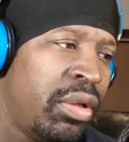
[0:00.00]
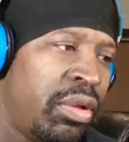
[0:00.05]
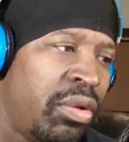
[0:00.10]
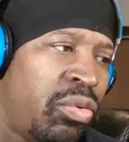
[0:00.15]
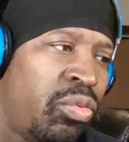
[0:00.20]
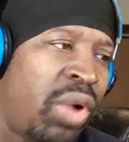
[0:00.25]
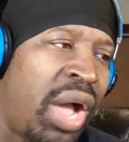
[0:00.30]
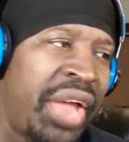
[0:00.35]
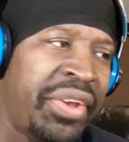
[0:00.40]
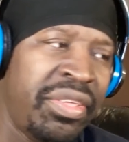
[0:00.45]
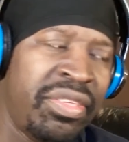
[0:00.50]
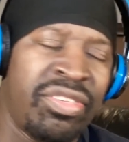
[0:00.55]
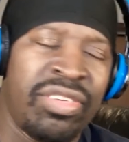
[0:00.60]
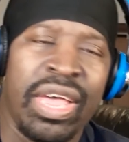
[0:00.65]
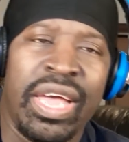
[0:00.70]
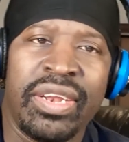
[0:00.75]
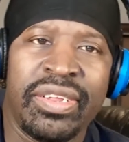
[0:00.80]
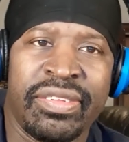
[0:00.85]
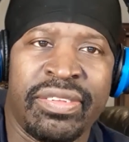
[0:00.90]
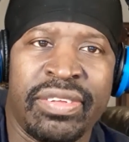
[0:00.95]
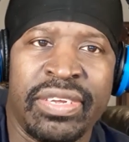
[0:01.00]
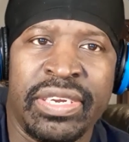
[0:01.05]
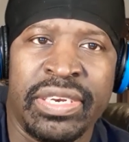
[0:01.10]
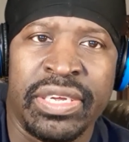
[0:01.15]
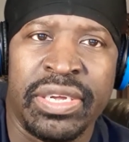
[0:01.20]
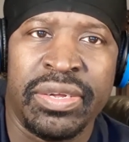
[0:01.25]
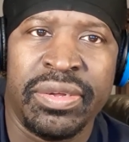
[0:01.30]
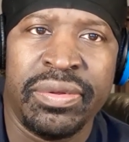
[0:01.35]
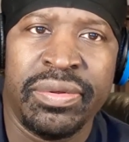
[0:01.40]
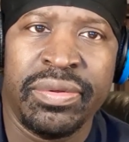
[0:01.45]
Why the jealousy,
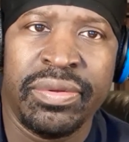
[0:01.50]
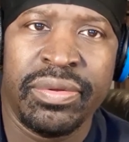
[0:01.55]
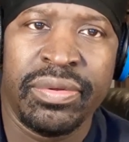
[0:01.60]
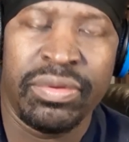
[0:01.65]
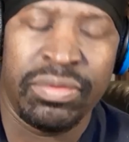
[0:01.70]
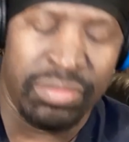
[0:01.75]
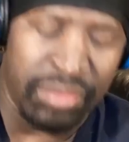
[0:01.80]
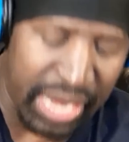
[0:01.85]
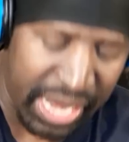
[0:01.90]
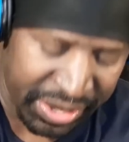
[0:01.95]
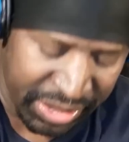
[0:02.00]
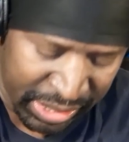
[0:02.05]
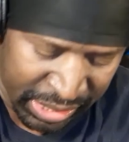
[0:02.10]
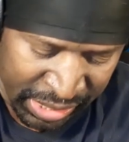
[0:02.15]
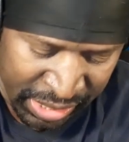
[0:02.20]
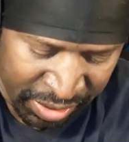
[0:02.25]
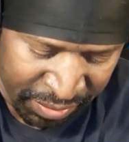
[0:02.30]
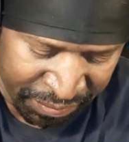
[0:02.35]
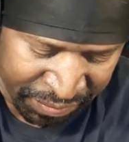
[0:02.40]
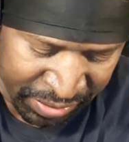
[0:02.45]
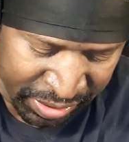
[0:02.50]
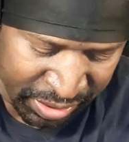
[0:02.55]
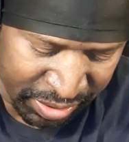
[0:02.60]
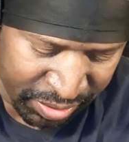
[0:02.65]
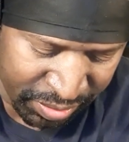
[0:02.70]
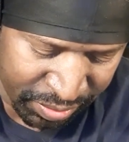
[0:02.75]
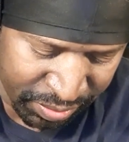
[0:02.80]
though? Why the envy?